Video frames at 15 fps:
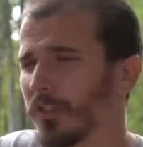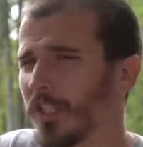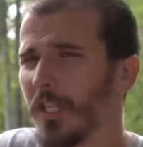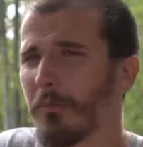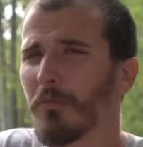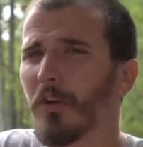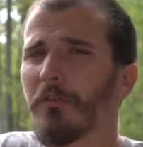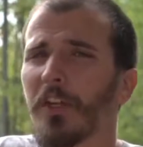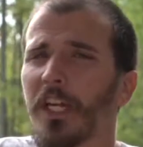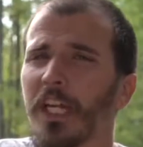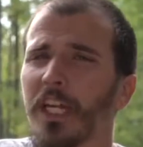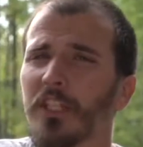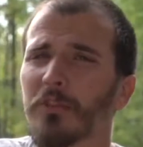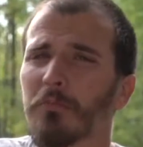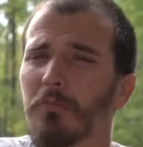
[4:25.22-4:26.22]
steep
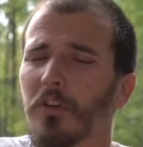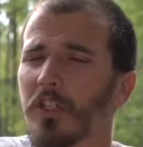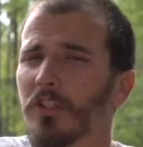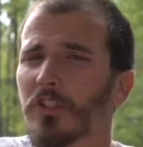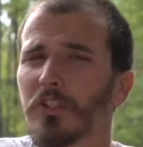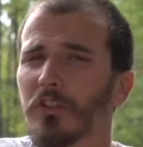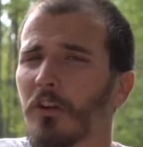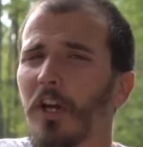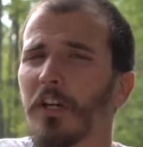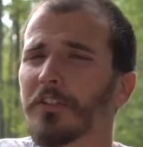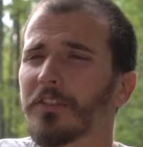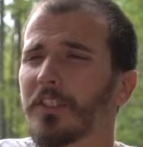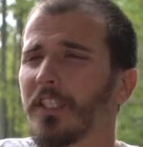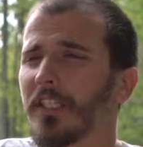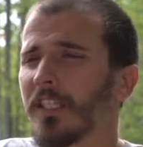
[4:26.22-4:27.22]
ravines, bridges
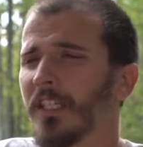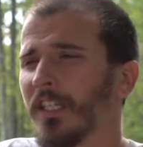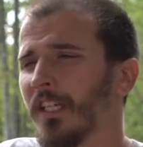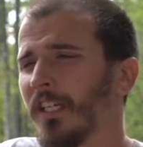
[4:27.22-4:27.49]
crossing.